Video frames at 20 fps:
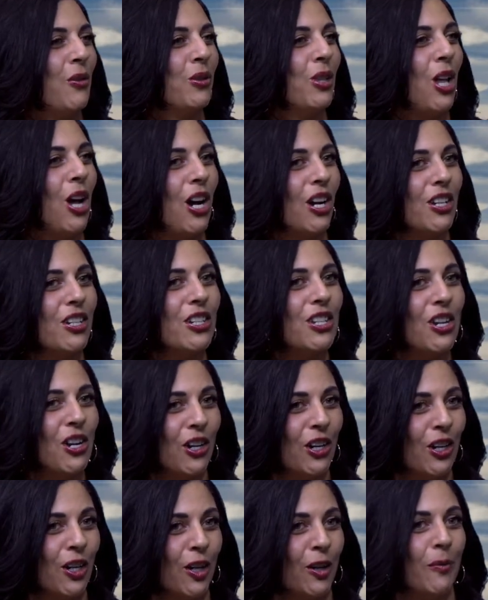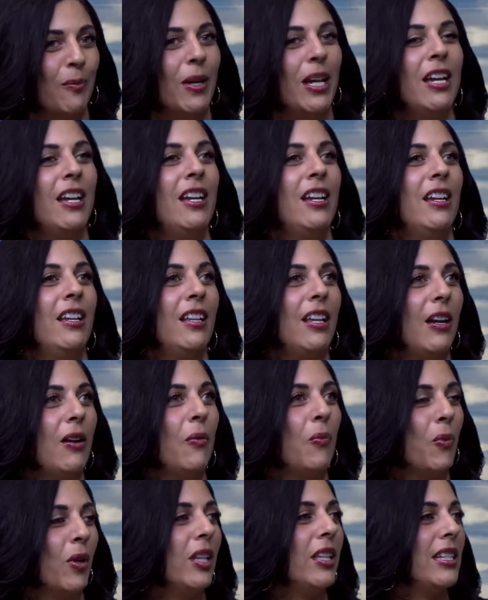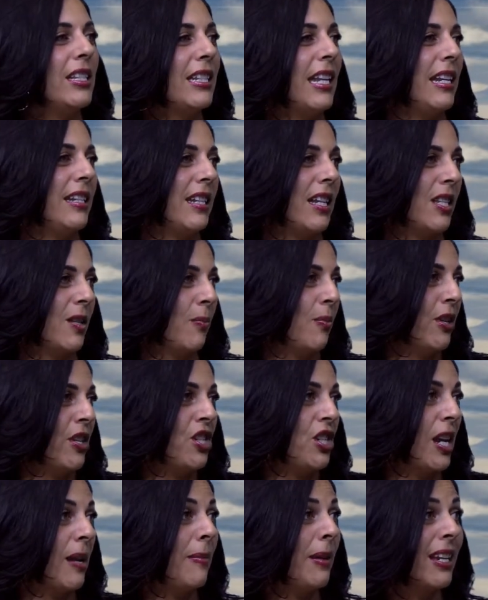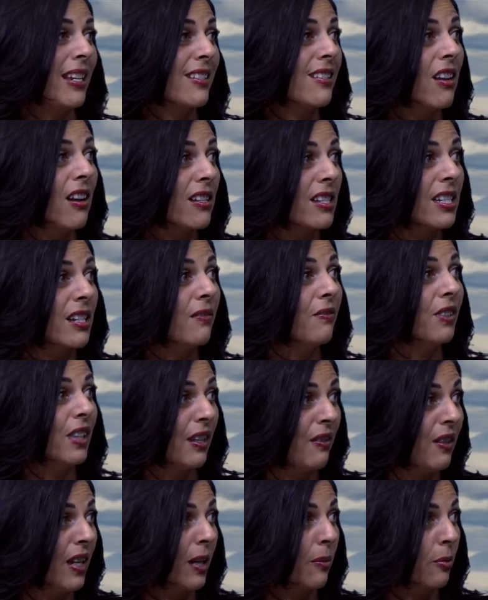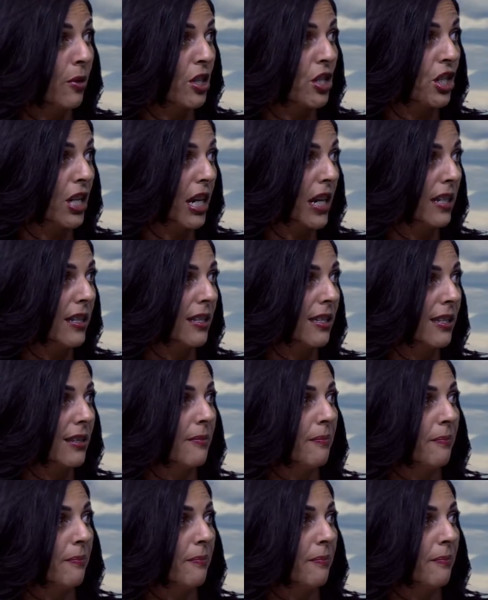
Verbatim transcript: know, long-term real estate does appreciate because cost yeah. of living appreciates.